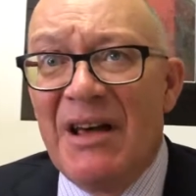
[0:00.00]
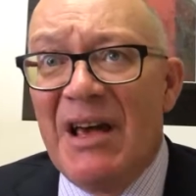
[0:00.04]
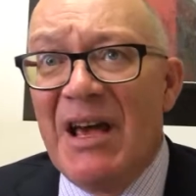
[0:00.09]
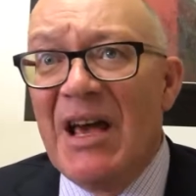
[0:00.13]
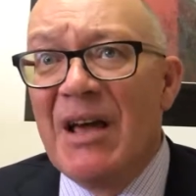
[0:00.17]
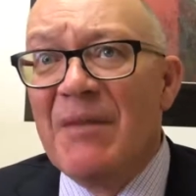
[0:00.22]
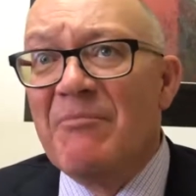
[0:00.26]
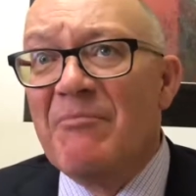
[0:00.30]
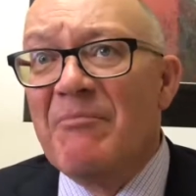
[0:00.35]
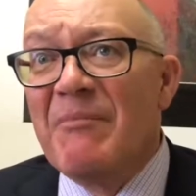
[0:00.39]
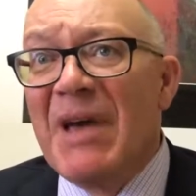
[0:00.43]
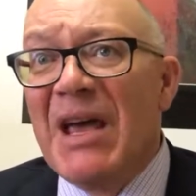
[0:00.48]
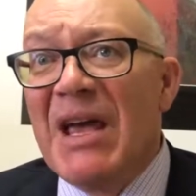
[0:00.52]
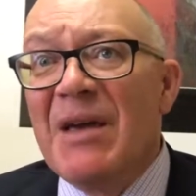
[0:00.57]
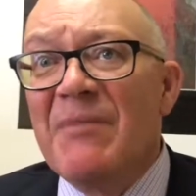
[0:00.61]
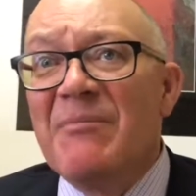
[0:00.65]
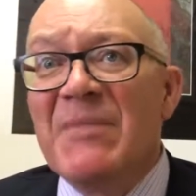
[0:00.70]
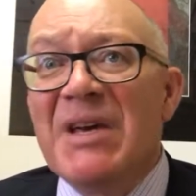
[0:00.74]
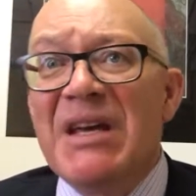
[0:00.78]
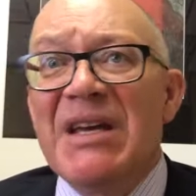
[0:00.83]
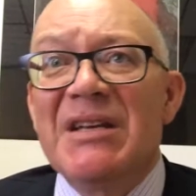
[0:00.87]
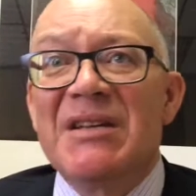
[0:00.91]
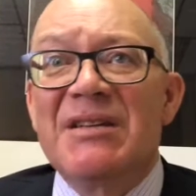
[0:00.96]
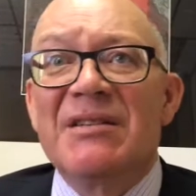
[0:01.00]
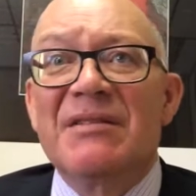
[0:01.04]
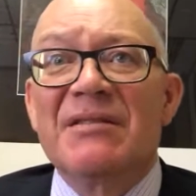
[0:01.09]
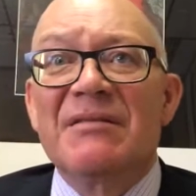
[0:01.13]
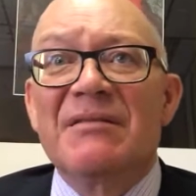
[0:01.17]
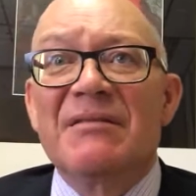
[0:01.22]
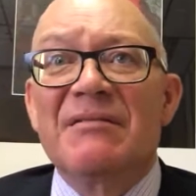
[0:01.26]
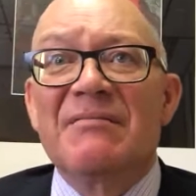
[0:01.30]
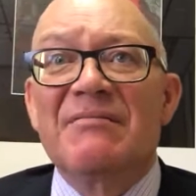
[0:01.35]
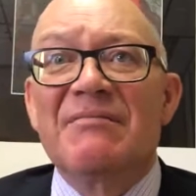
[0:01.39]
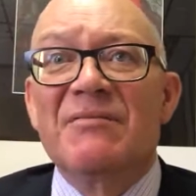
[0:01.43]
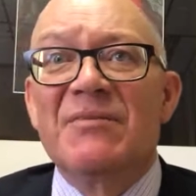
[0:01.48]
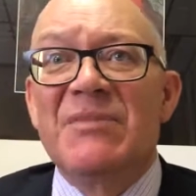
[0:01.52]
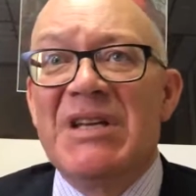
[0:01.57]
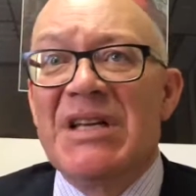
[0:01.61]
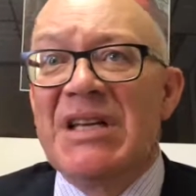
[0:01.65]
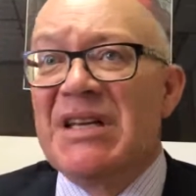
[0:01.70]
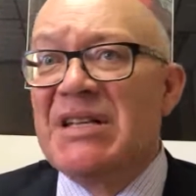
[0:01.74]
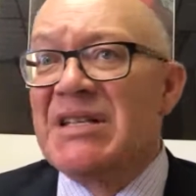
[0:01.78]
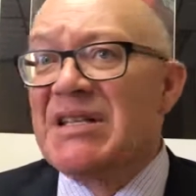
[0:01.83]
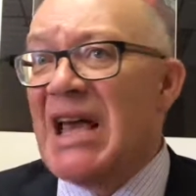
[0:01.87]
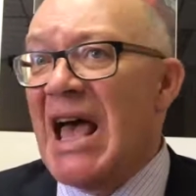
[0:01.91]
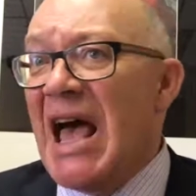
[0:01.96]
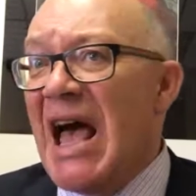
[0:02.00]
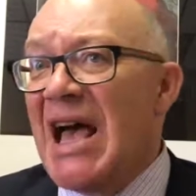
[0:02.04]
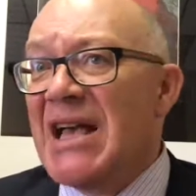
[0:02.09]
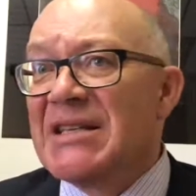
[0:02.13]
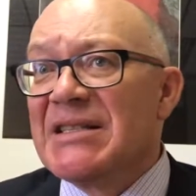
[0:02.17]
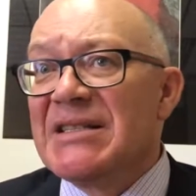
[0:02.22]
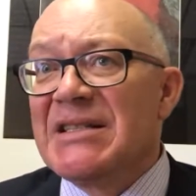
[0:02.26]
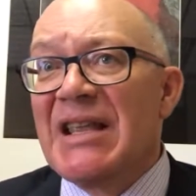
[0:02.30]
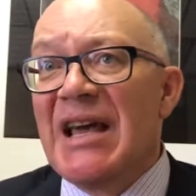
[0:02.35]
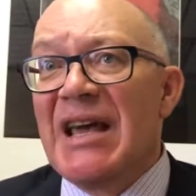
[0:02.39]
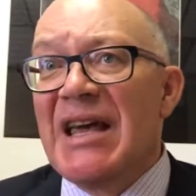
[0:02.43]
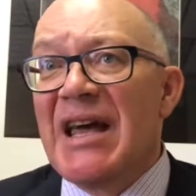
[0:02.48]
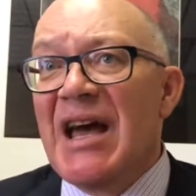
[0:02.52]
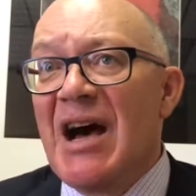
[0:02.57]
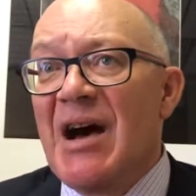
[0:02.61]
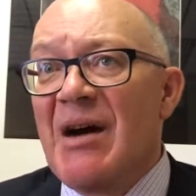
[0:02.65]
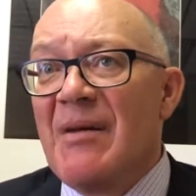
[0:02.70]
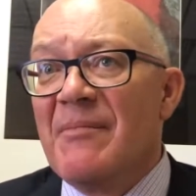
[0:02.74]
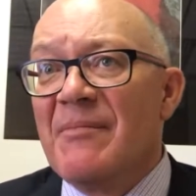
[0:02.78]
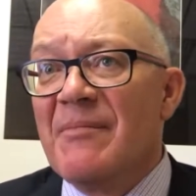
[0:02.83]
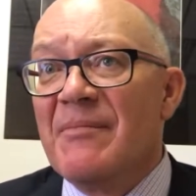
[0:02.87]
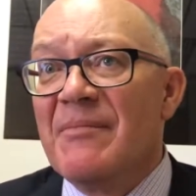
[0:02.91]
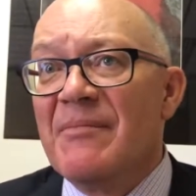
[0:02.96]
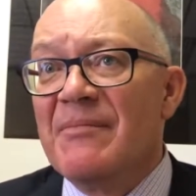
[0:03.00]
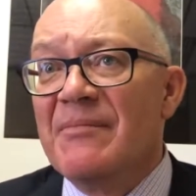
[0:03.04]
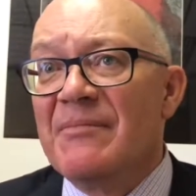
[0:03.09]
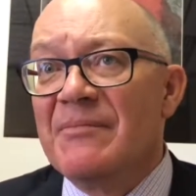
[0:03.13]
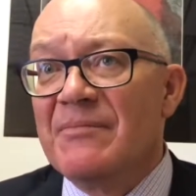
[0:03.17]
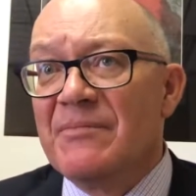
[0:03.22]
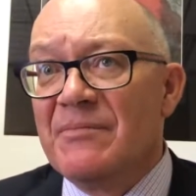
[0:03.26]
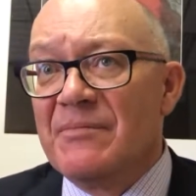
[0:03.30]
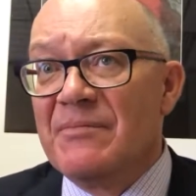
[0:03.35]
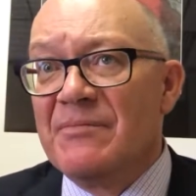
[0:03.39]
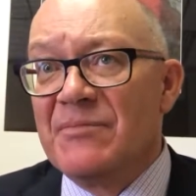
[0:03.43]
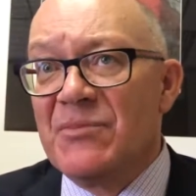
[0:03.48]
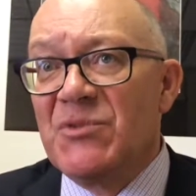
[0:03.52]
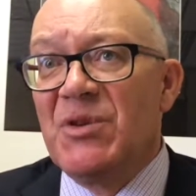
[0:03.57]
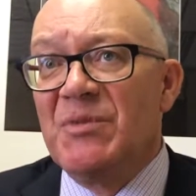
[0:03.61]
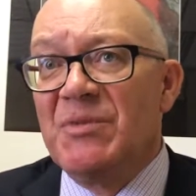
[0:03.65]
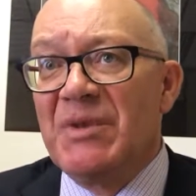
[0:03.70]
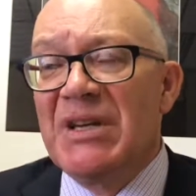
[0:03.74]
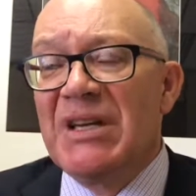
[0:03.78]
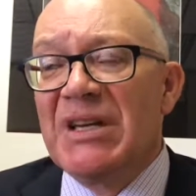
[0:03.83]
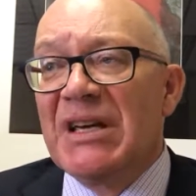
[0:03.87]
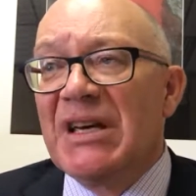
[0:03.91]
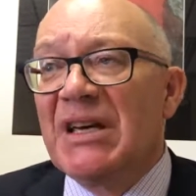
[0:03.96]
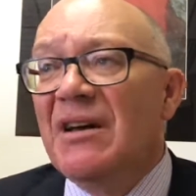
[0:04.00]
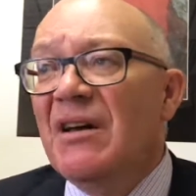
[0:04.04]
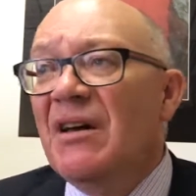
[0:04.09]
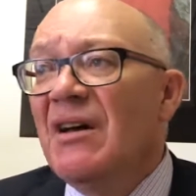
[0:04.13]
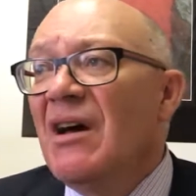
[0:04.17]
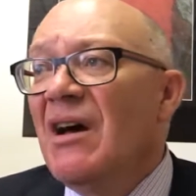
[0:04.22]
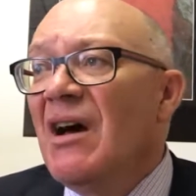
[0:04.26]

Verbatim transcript: and may meet needs as they come to be,